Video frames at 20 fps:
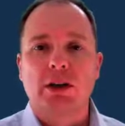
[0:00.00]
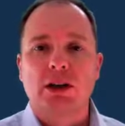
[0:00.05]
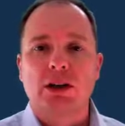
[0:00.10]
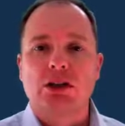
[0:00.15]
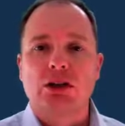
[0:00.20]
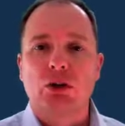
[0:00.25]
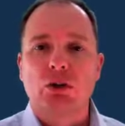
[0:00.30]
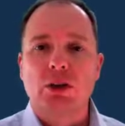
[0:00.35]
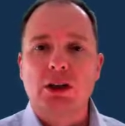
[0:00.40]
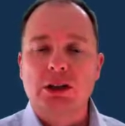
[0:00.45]

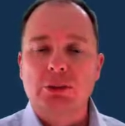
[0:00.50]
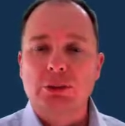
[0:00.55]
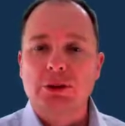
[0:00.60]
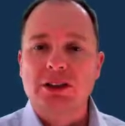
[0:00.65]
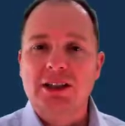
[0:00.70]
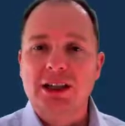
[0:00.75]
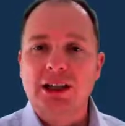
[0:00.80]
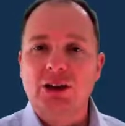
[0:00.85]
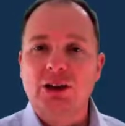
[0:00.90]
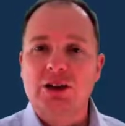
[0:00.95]
So in this
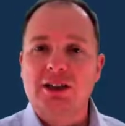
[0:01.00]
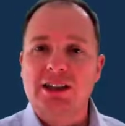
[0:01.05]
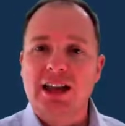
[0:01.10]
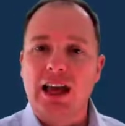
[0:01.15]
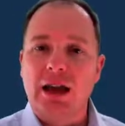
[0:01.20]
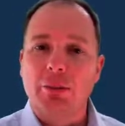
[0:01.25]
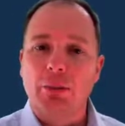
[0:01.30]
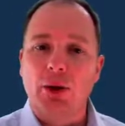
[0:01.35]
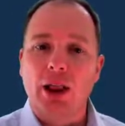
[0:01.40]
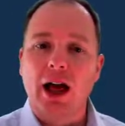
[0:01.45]
particular
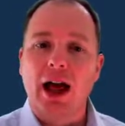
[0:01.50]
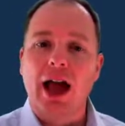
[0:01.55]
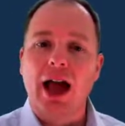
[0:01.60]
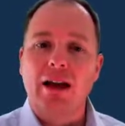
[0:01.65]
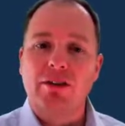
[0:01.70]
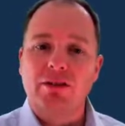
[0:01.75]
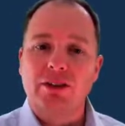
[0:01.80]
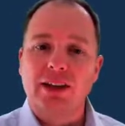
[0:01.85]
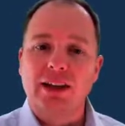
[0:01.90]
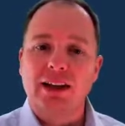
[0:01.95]
example, I
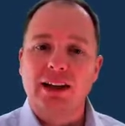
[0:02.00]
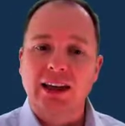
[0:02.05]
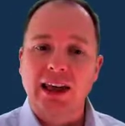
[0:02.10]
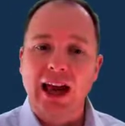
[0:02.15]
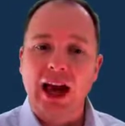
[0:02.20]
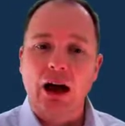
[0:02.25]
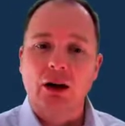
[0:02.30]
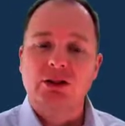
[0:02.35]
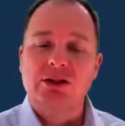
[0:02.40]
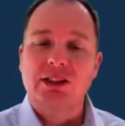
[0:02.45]
have the
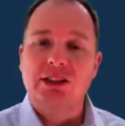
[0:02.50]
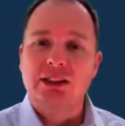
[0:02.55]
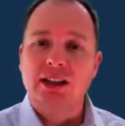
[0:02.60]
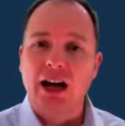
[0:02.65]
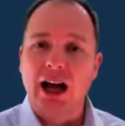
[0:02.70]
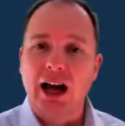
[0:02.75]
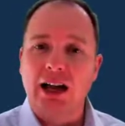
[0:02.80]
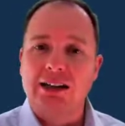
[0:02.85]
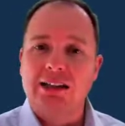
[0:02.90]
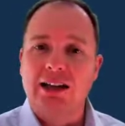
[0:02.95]
Accounts and
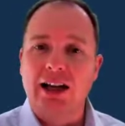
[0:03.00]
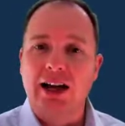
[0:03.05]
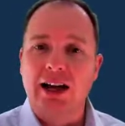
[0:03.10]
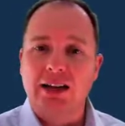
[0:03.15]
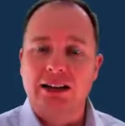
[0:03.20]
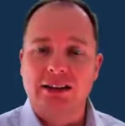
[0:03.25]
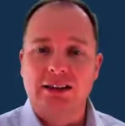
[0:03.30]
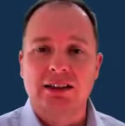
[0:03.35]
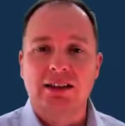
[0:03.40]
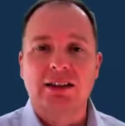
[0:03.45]

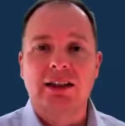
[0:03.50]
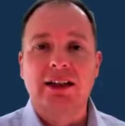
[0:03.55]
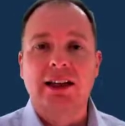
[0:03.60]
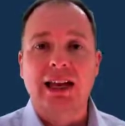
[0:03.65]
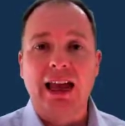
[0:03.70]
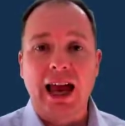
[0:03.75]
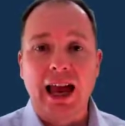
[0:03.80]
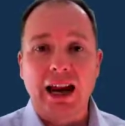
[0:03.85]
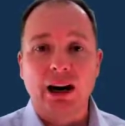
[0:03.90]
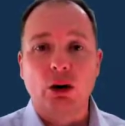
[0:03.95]
Contacts
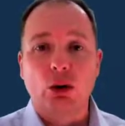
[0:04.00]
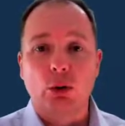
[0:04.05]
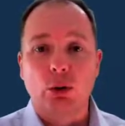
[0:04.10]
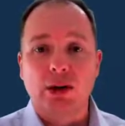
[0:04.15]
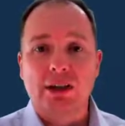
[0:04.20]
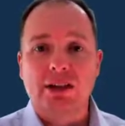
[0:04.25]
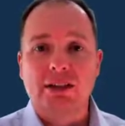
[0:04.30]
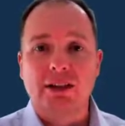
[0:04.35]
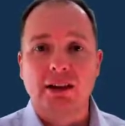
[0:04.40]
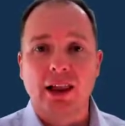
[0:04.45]

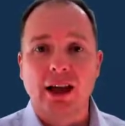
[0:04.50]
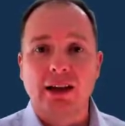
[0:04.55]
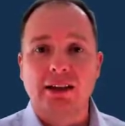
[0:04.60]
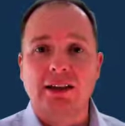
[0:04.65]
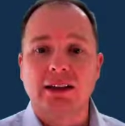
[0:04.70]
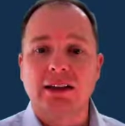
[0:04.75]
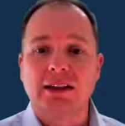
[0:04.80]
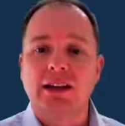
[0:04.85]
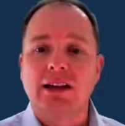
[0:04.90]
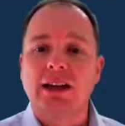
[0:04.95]
category
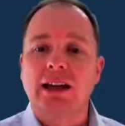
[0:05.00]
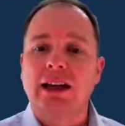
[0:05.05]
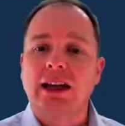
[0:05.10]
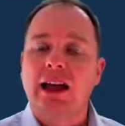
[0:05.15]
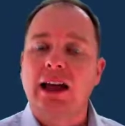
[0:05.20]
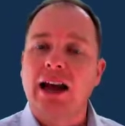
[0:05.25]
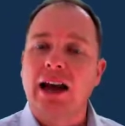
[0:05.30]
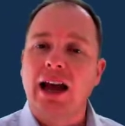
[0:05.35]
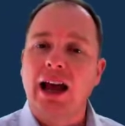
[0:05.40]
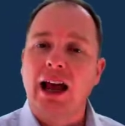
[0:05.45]
selected,
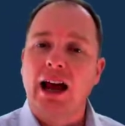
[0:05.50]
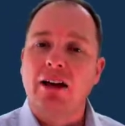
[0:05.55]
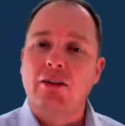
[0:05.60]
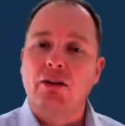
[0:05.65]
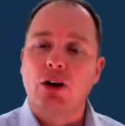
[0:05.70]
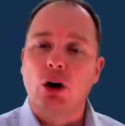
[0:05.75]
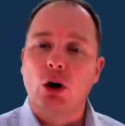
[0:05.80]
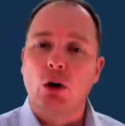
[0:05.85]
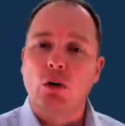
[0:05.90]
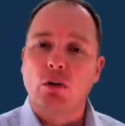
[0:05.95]
and I
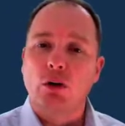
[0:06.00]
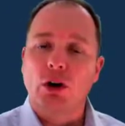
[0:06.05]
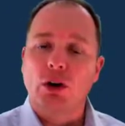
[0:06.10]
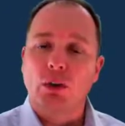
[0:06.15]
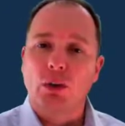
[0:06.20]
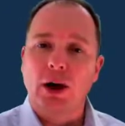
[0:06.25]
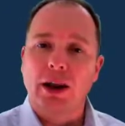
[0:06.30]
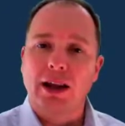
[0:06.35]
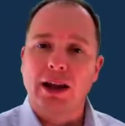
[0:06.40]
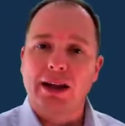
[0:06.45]
have over on
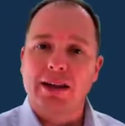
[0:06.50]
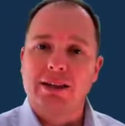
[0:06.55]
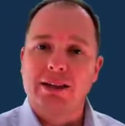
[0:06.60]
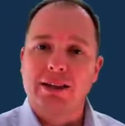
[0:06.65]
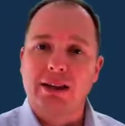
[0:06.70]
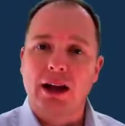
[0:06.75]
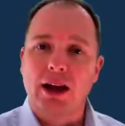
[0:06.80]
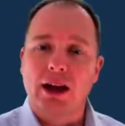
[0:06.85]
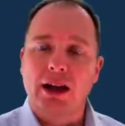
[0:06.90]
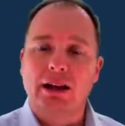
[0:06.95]
the right-hand
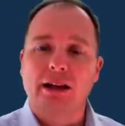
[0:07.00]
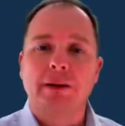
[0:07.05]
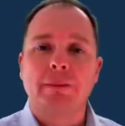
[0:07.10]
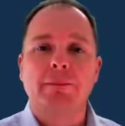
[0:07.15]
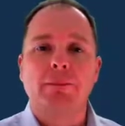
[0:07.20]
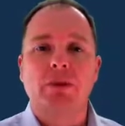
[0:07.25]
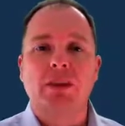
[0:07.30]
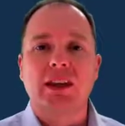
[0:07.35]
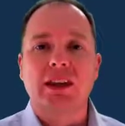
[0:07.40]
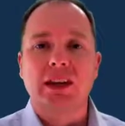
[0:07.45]
side
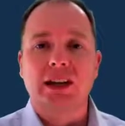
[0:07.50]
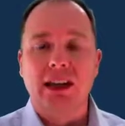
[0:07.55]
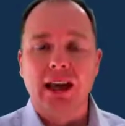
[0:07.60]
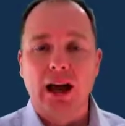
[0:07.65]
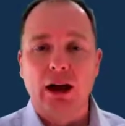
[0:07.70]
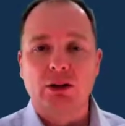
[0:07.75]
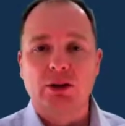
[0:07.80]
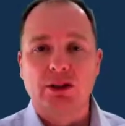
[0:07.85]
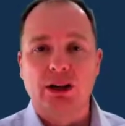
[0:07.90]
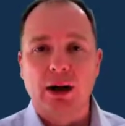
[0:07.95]
the
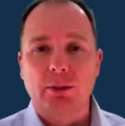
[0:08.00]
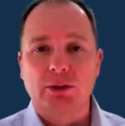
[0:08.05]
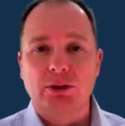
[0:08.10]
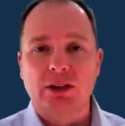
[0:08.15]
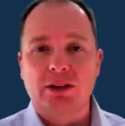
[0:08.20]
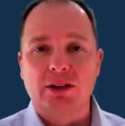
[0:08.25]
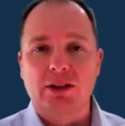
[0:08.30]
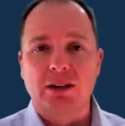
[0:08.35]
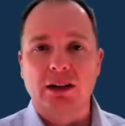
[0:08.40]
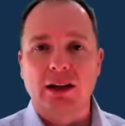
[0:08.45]
Accounts
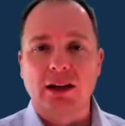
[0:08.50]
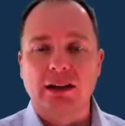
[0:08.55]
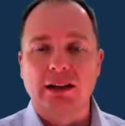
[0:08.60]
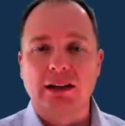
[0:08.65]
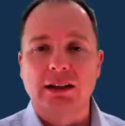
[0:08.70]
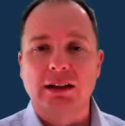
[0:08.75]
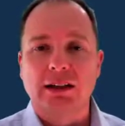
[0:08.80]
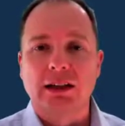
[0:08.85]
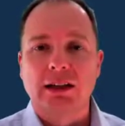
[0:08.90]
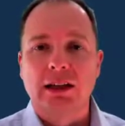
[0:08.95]
option
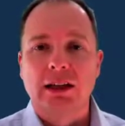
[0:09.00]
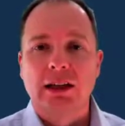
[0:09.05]
selected.